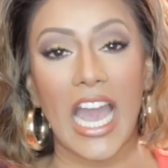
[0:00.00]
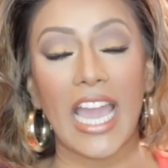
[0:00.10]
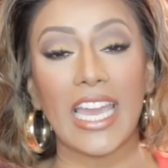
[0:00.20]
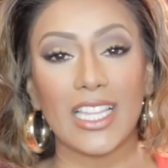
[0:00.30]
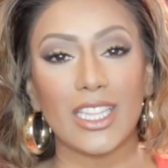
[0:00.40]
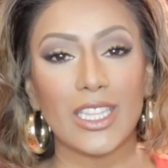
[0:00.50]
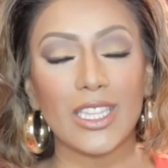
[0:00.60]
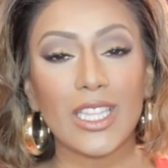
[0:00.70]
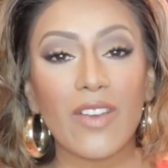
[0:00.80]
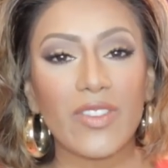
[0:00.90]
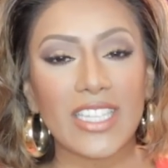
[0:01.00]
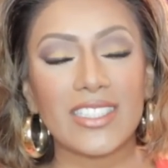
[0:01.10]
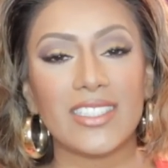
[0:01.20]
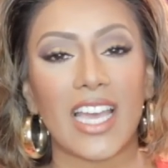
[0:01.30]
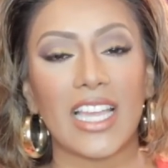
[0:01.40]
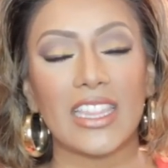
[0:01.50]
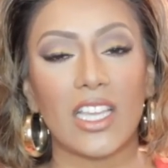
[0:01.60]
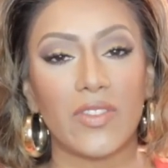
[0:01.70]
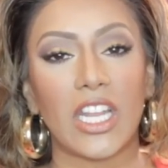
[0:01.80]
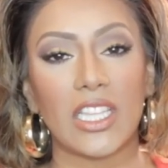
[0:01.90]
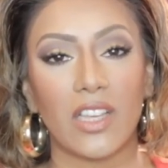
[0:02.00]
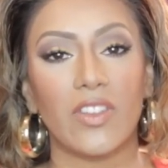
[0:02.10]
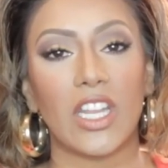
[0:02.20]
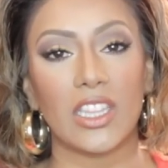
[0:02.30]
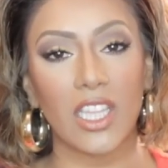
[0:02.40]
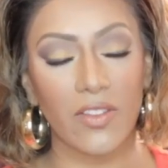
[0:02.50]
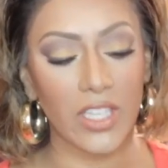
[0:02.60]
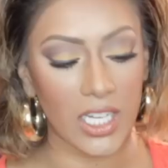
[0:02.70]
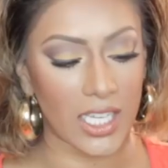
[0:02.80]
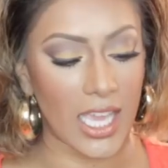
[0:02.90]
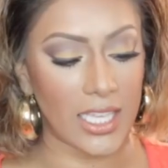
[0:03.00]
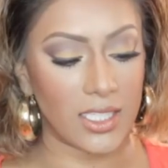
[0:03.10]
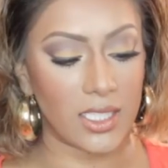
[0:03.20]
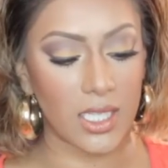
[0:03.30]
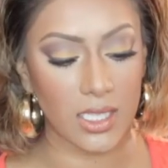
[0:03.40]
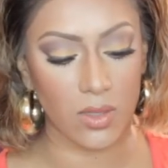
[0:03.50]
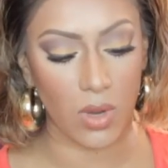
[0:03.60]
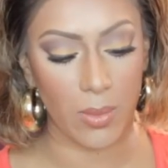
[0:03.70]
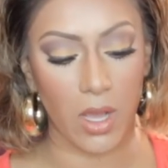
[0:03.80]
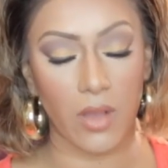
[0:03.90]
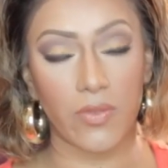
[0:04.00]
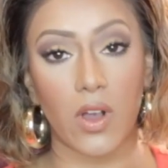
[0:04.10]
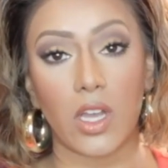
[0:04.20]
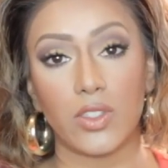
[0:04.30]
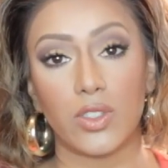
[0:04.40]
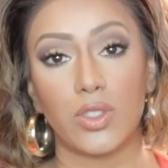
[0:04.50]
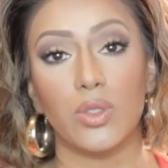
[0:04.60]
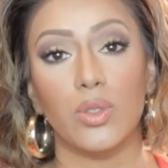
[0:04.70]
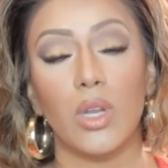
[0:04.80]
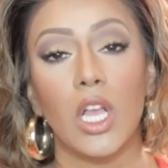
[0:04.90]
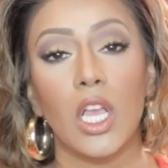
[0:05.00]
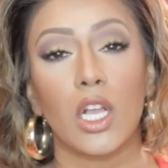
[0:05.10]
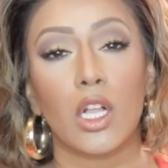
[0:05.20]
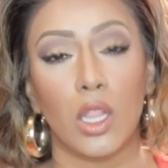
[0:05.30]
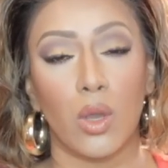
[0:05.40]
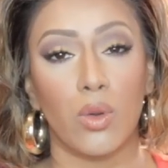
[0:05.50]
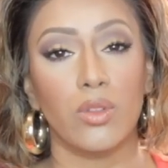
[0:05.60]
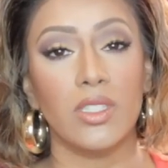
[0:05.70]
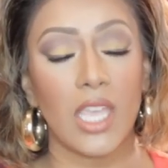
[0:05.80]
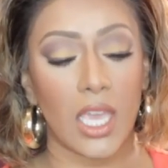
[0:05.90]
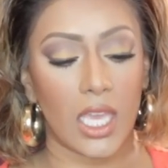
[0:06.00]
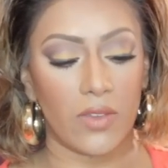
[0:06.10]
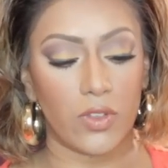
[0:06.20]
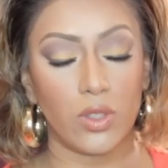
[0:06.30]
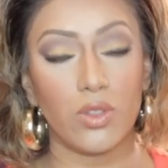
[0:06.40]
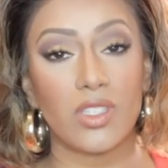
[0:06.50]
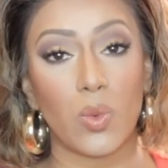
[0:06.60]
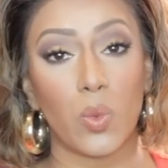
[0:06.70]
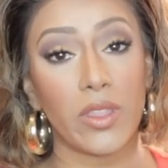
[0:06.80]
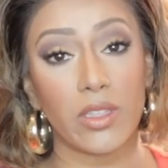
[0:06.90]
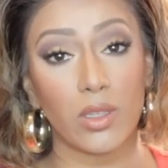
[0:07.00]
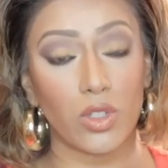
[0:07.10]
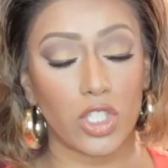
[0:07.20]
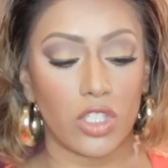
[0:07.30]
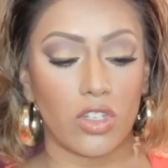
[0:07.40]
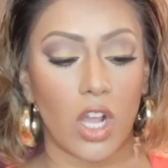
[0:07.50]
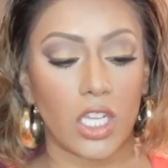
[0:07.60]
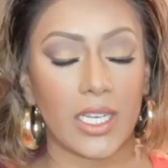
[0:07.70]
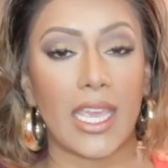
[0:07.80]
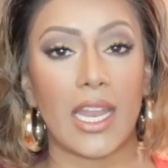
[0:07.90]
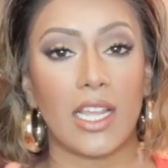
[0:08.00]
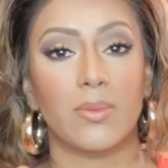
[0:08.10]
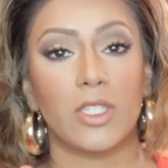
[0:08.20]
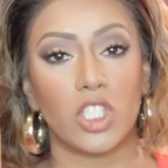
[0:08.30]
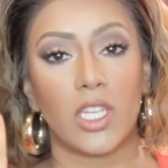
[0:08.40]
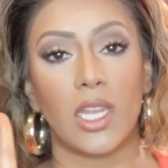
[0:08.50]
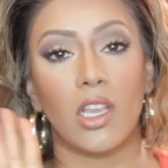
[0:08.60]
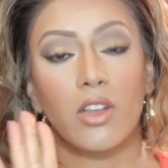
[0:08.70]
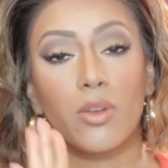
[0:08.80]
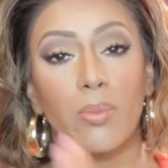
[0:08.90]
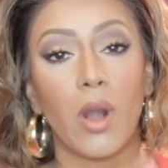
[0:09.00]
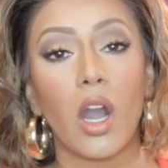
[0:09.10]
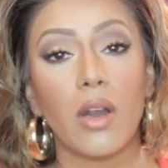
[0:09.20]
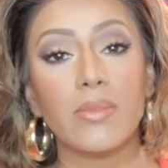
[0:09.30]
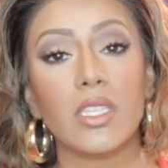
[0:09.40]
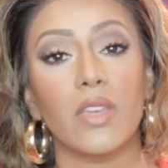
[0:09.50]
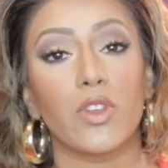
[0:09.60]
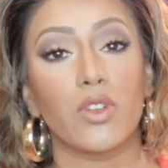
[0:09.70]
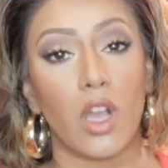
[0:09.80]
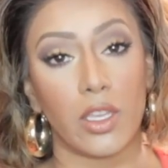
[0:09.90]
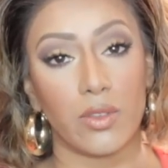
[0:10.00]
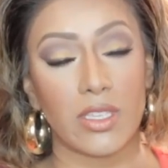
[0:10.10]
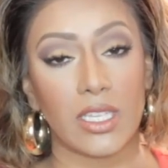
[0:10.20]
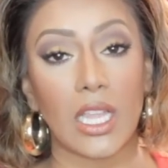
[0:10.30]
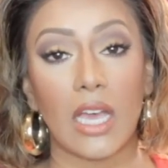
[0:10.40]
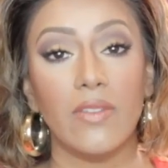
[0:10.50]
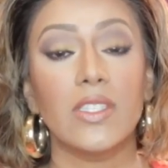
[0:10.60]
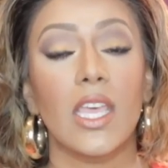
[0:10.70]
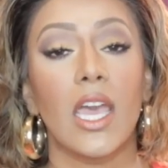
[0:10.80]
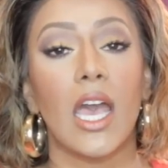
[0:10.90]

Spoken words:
I love it. I love it. I love it. I love it. Again, it doesn't rub off onto clothes. If you use it with a lotion, you're not going to get as much staining on your palms if you're not using gloves.